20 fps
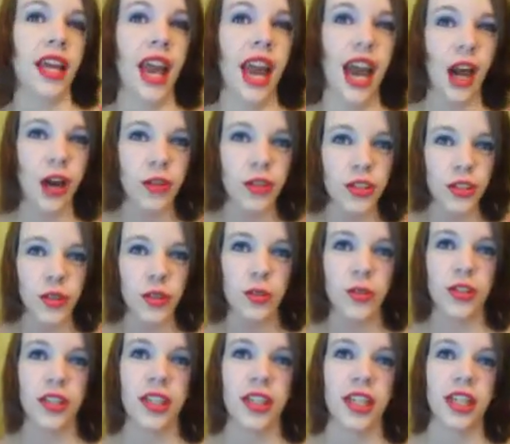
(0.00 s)
how
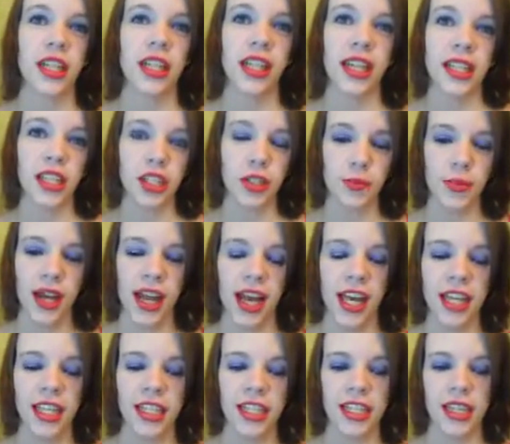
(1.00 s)
to collect your
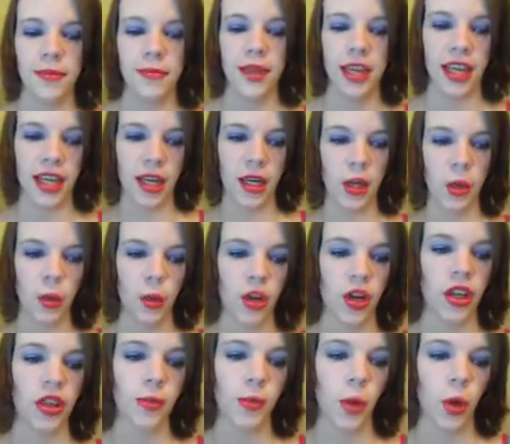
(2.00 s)
Pez and make it
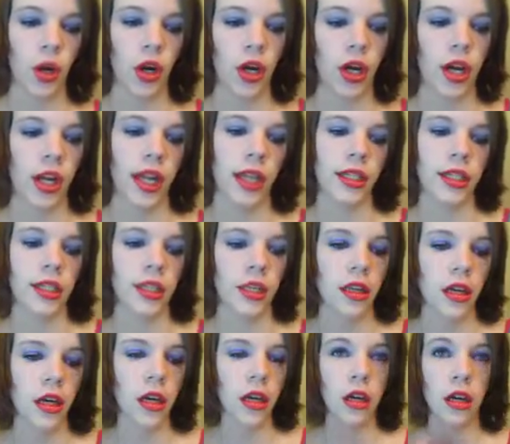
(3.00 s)
worth more and
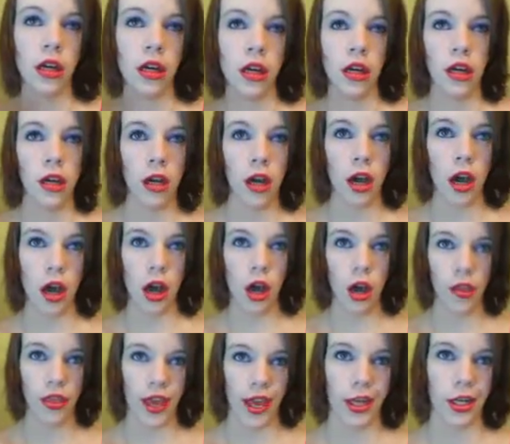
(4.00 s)

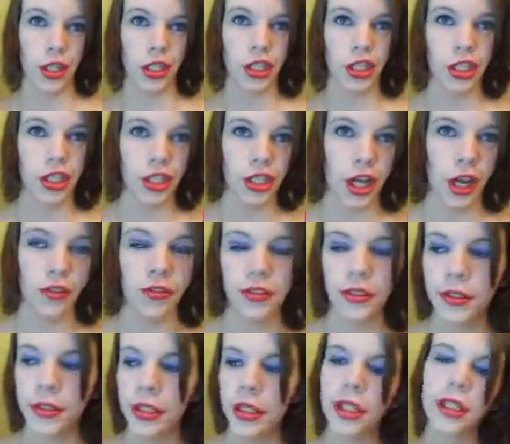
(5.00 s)
all that good
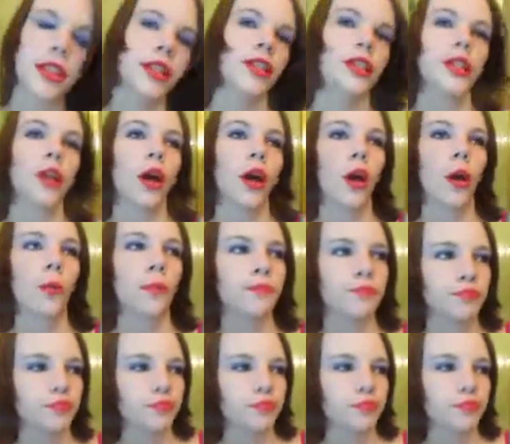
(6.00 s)
stuff. So,